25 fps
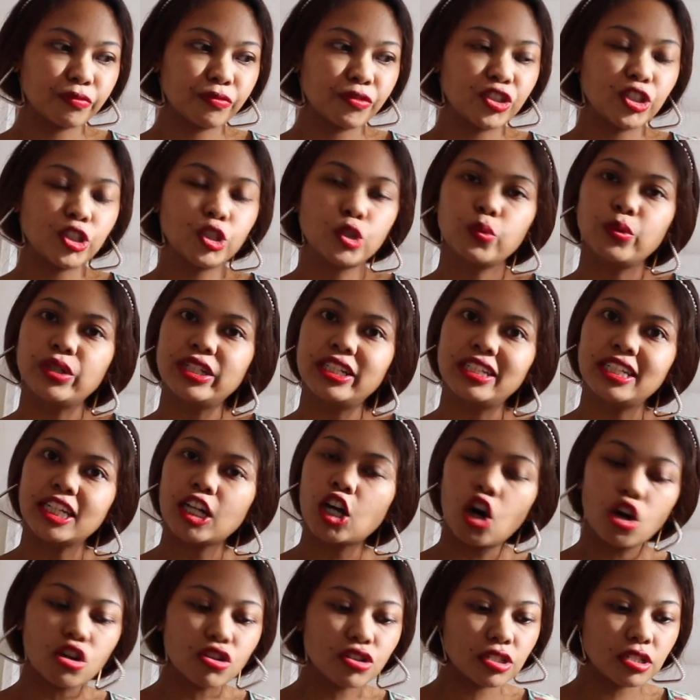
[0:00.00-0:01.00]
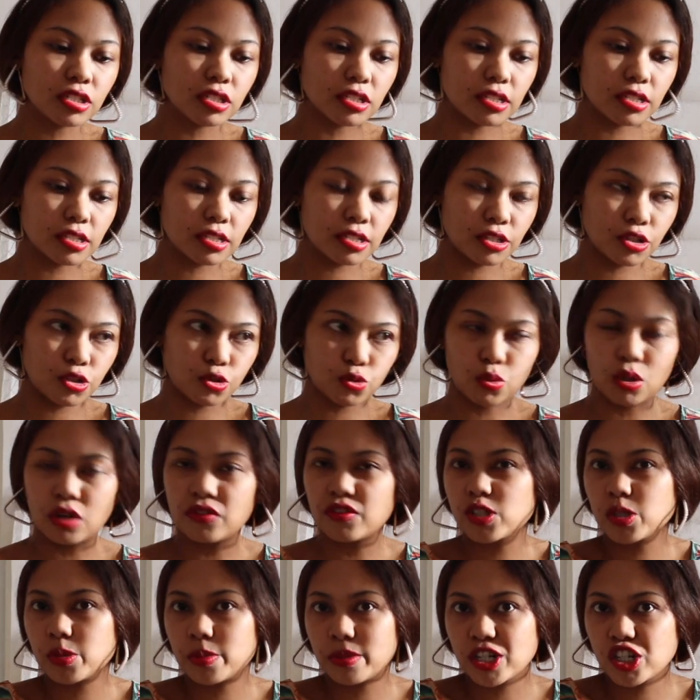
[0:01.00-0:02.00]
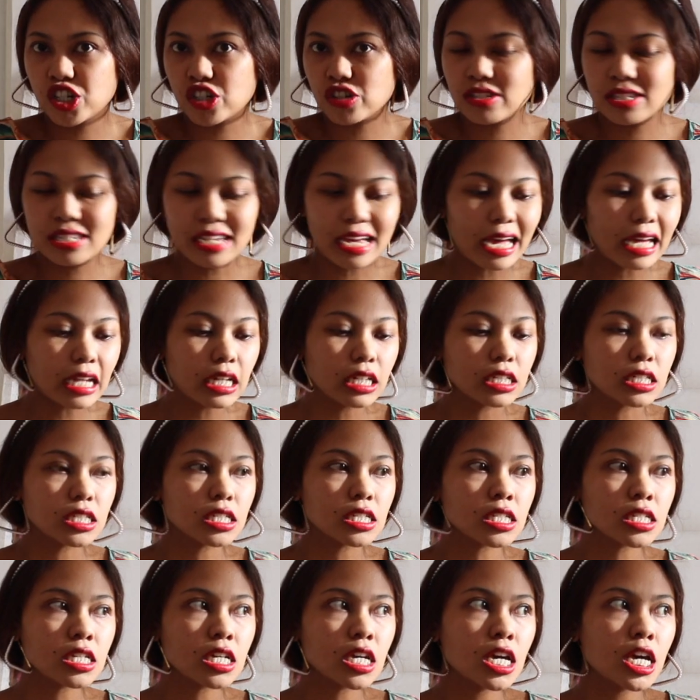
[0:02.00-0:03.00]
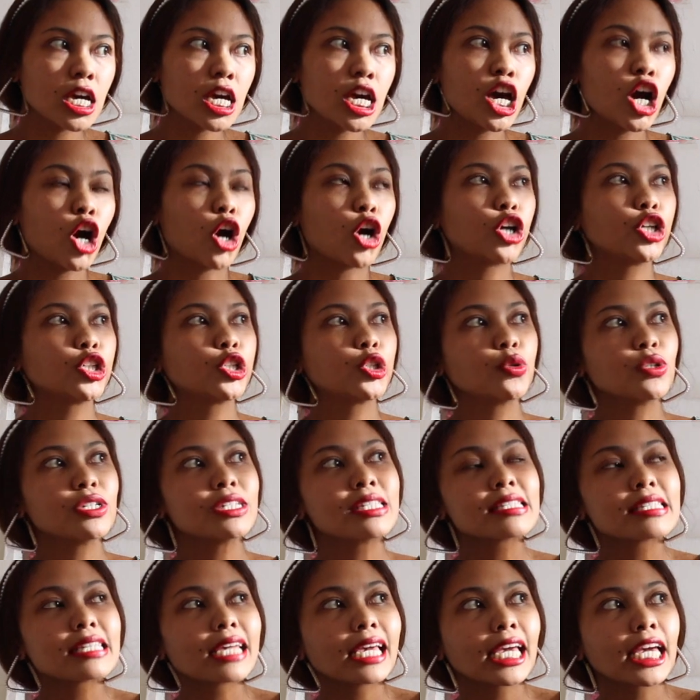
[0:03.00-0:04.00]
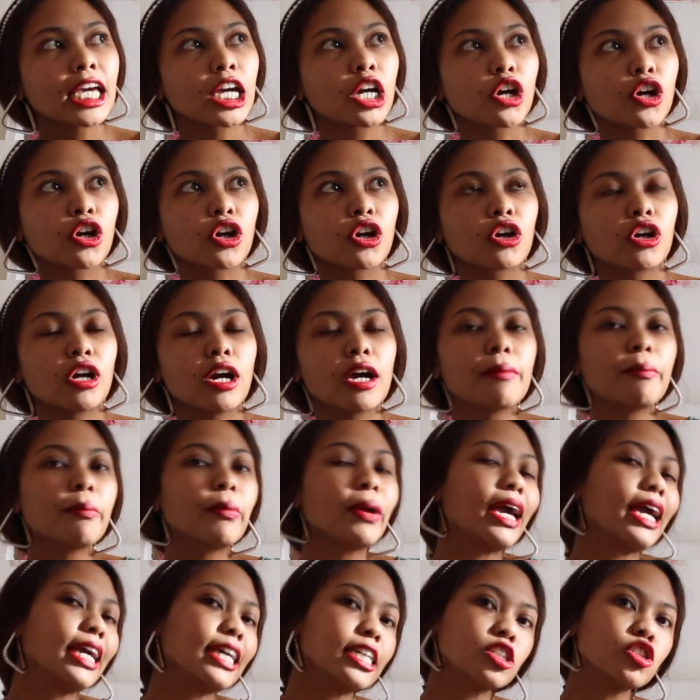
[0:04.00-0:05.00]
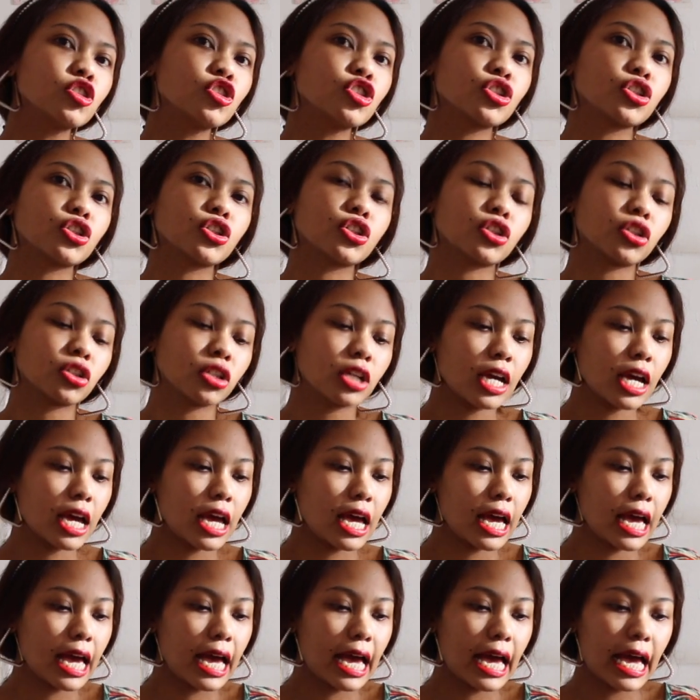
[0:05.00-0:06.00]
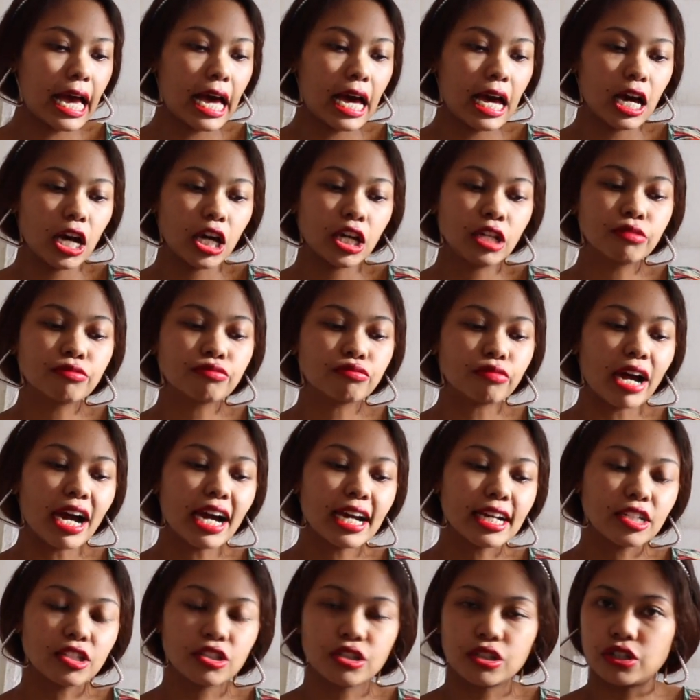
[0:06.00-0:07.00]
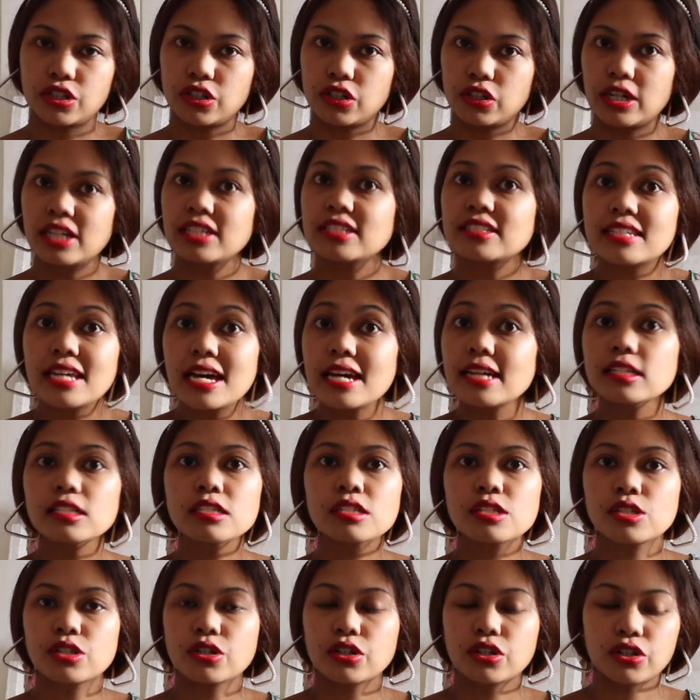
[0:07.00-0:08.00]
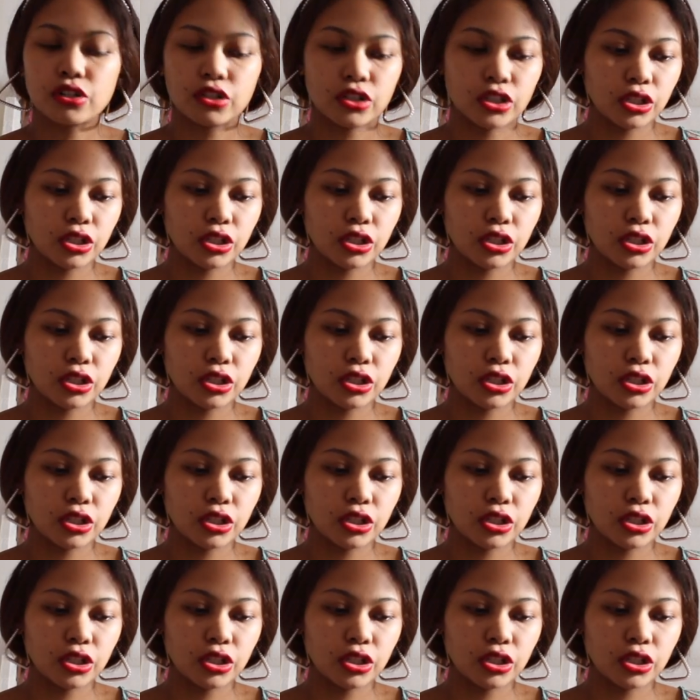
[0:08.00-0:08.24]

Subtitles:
Did you win any contests? Do you have a special talent? Are you a singer, a painter, a writer, a dancer?